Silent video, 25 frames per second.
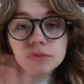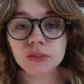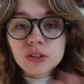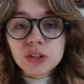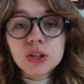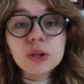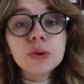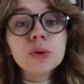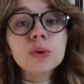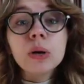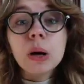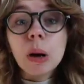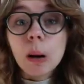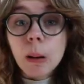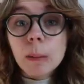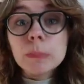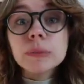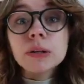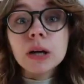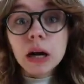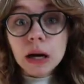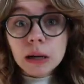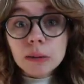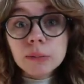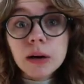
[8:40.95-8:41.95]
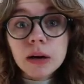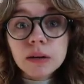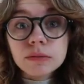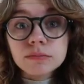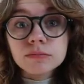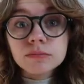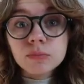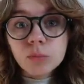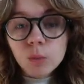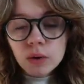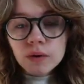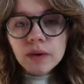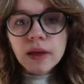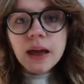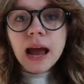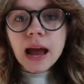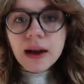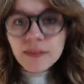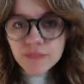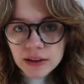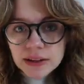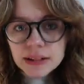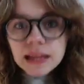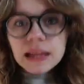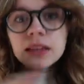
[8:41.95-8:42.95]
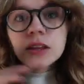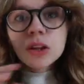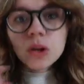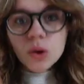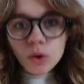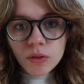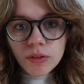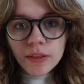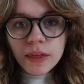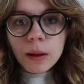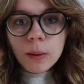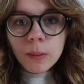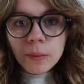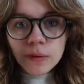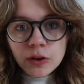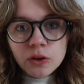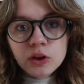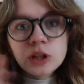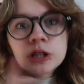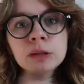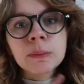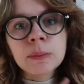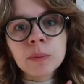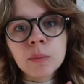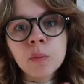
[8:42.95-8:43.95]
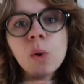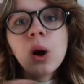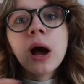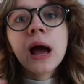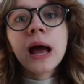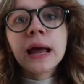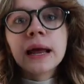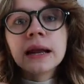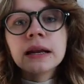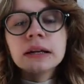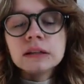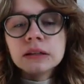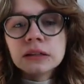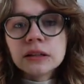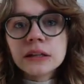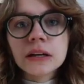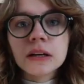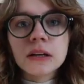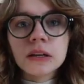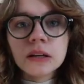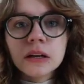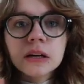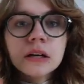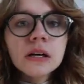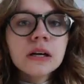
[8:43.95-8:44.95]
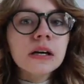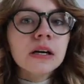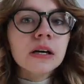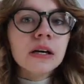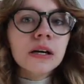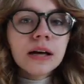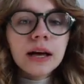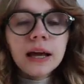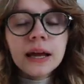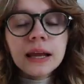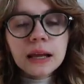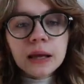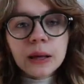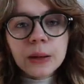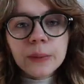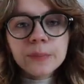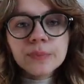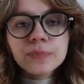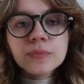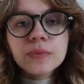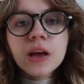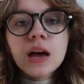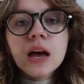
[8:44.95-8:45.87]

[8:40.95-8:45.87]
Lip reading: You know what I'm talking about. Where they have like a little thing where they dress up in white and anything.